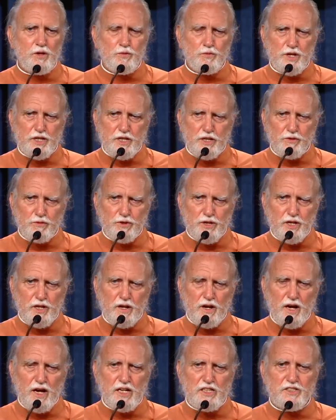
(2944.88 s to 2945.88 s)
When we can
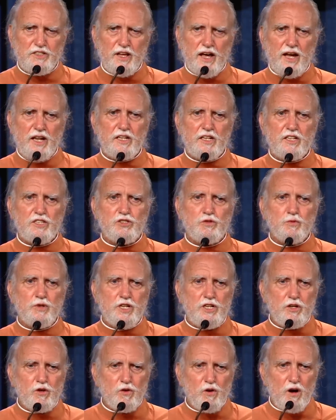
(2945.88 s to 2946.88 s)
realize that it
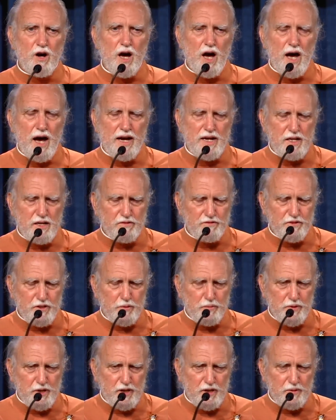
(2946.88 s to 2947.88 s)
is we who are hiding
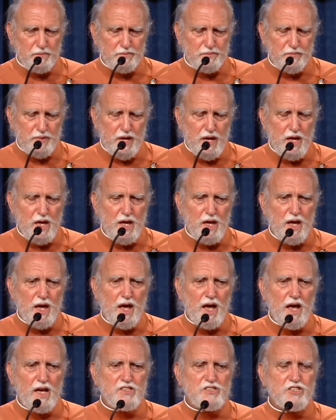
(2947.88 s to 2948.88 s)
from Him
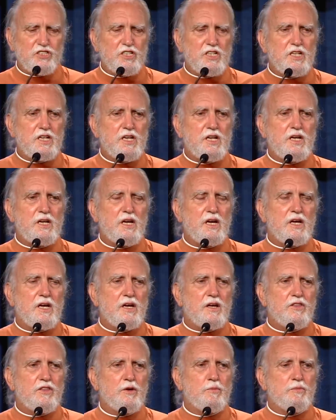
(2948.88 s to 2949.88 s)
and see
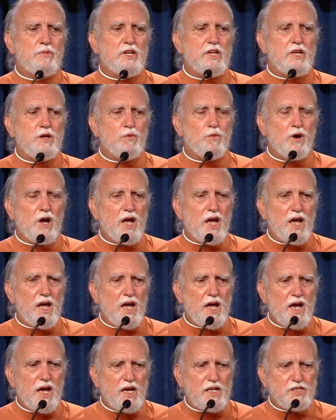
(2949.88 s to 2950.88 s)
the many
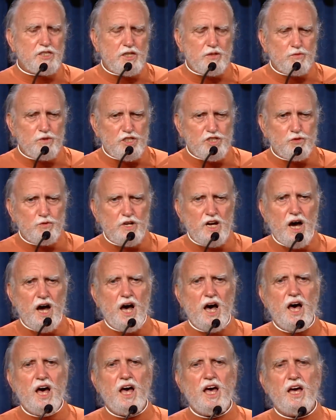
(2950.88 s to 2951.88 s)
ways in which we
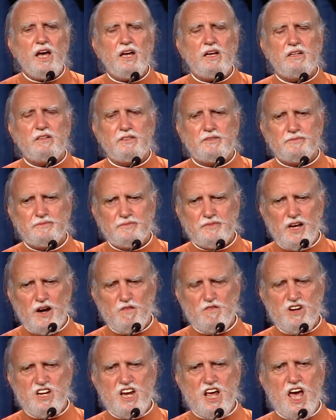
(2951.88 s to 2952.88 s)
hide
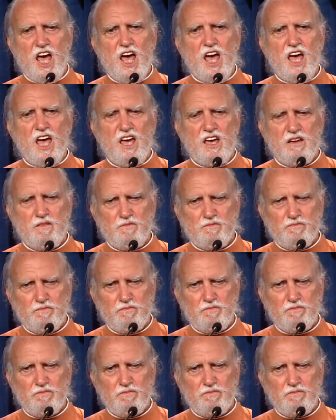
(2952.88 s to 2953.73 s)
every day,